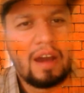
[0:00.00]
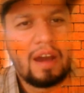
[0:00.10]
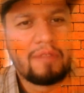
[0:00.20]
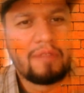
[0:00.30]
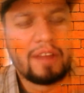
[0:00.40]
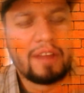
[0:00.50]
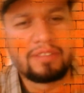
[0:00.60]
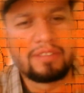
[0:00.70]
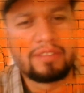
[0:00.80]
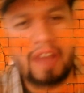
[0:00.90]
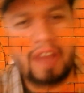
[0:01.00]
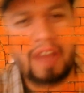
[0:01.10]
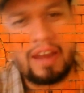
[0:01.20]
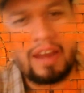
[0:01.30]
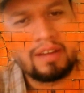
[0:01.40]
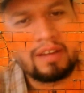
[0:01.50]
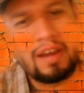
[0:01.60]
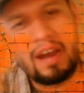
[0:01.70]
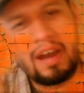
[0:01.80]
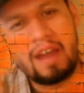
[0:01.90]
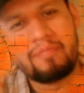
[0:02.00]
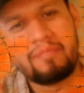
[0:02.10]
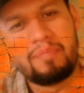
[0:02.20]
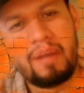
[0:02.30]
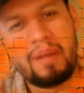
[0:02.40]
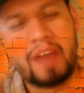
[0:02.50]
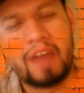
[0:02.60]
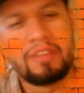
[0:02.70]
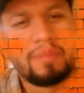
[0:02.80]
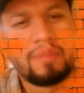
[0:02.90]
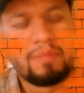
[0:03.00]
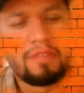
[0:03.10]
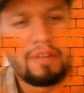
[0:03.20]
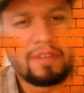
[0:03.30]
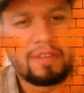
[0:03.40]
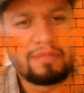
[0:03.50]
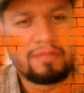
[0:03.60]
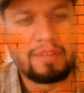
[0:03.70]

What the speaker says: Riggs is kind of bonds a little bit more